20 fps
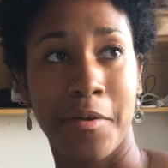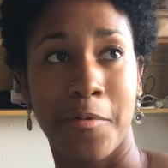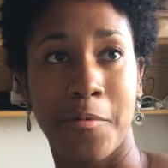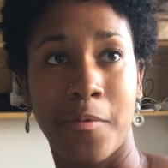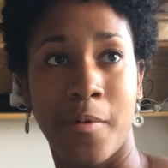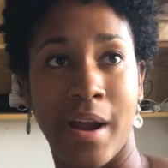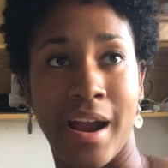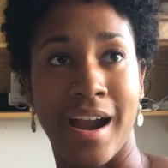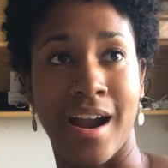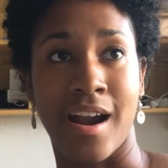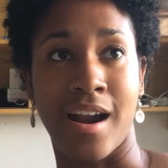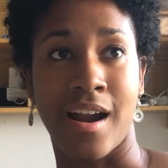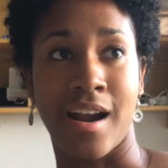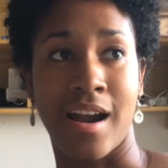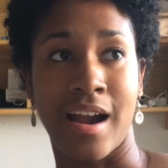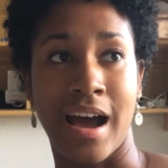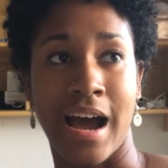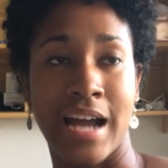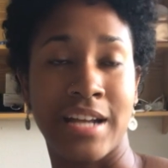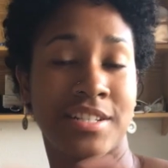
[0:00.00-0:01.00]

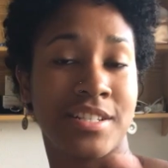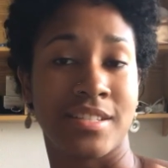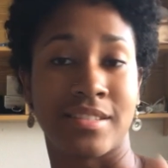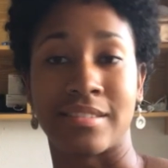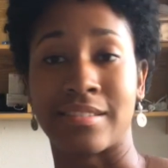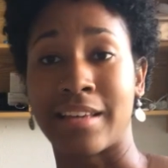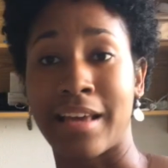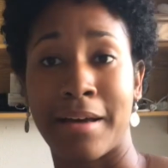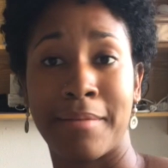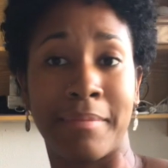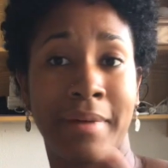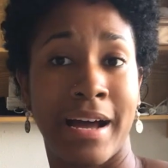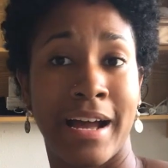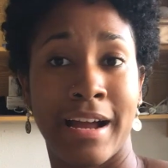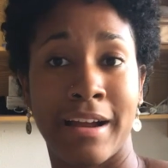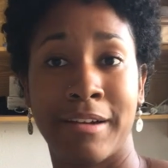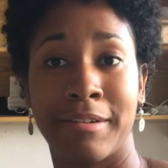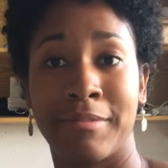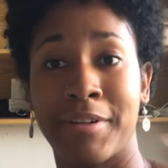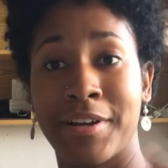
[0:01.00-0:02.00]
where I just get
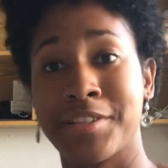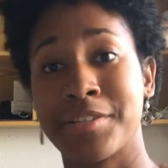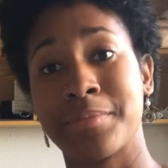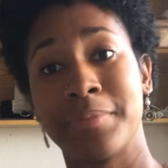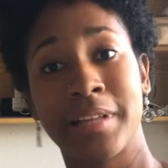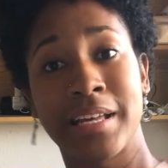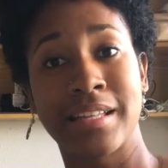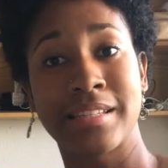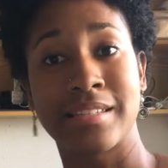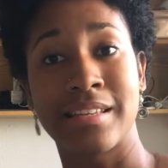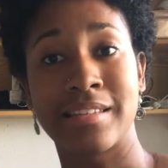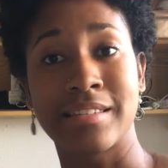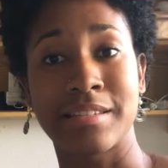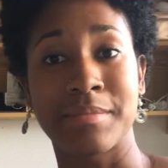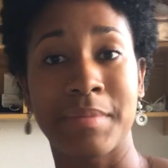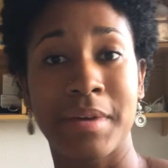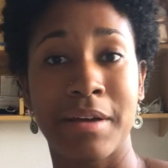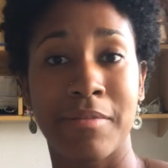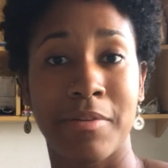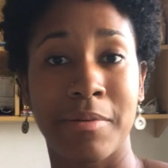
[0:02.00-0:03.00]
my razor blade sent to
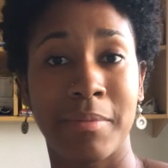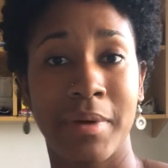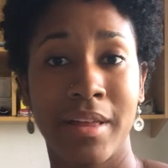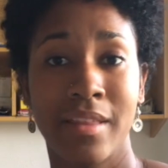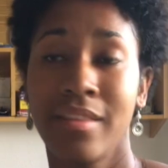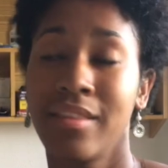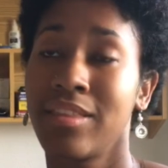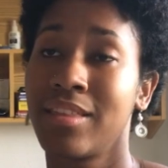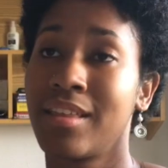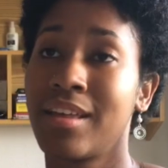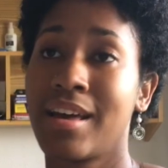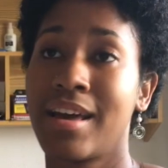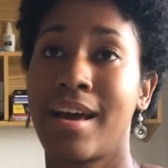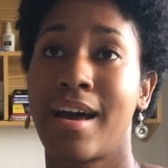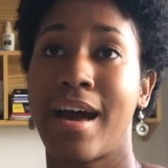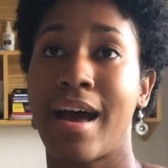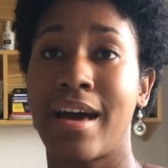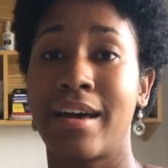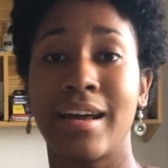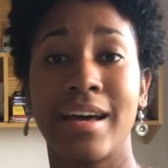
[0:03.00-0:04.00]
me every month,
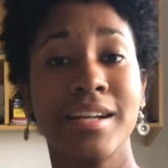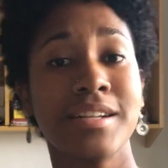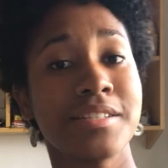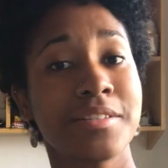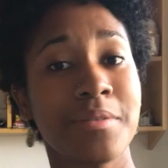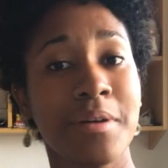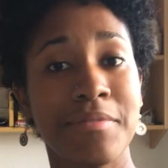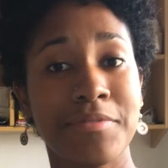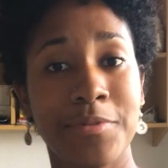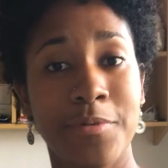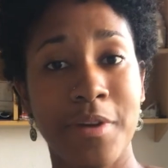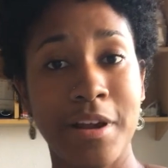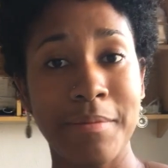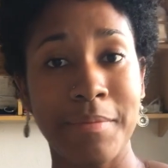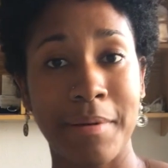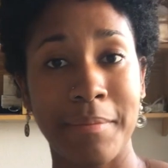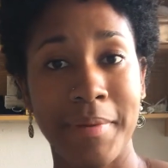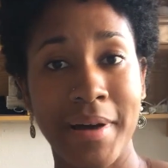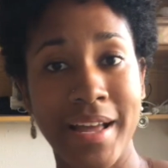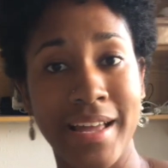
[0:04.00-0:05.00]
and I just don't have to worry
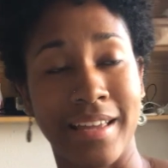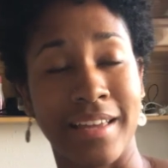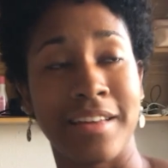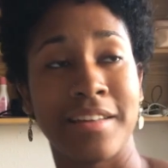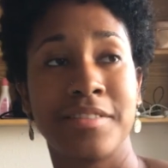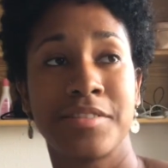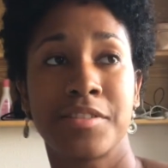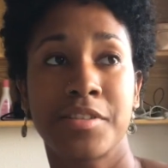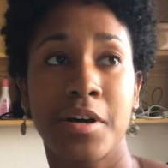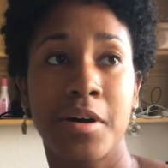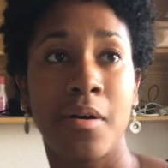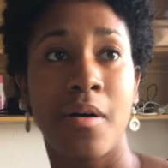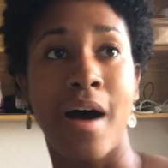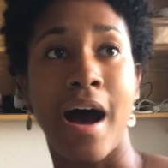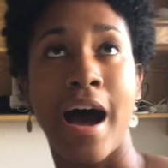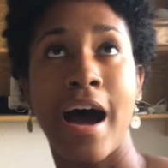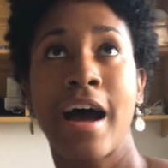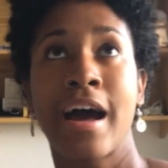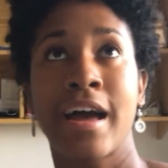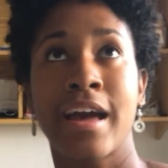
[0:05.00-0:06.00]
about buying it. So
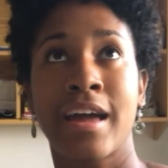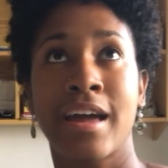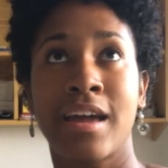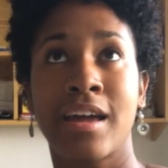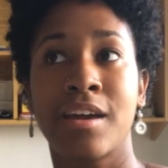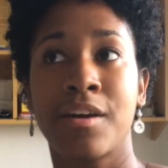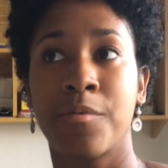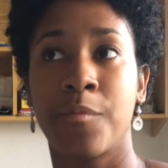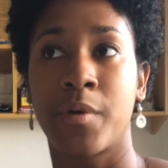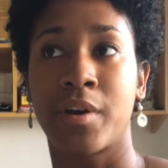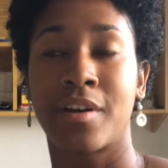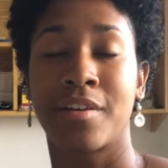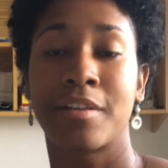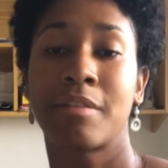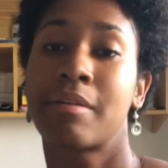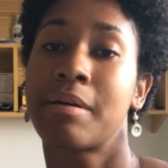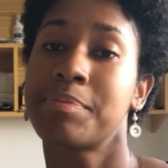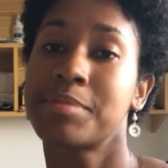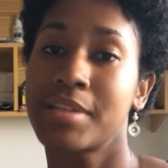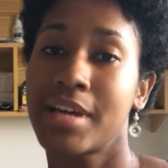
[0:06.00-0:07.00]
I went on their
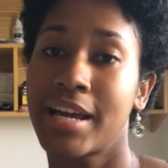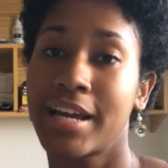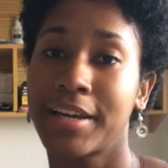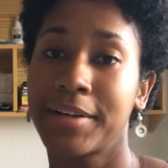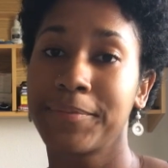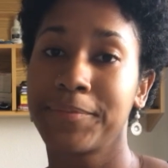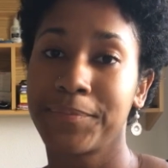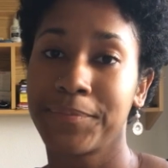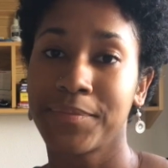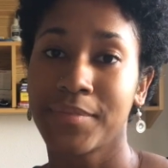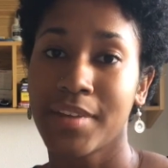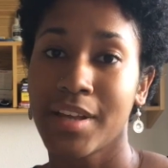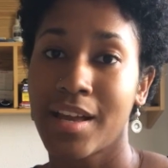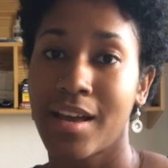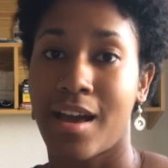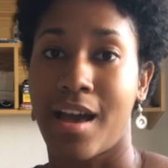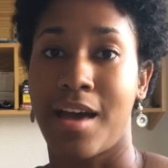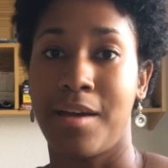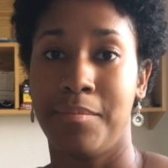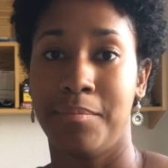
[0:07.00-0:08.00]
website
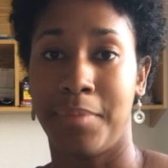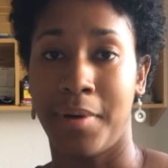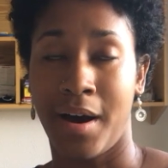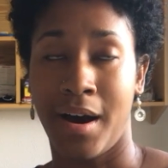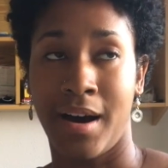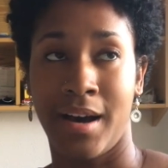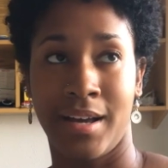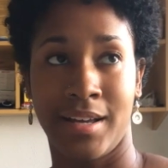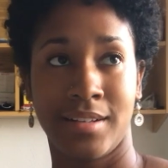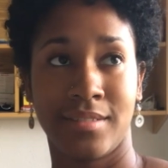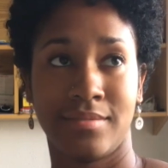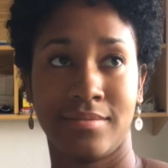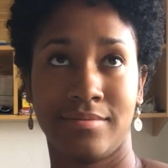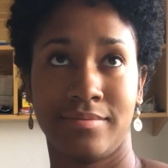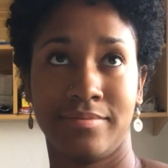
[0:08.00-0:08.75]
and bought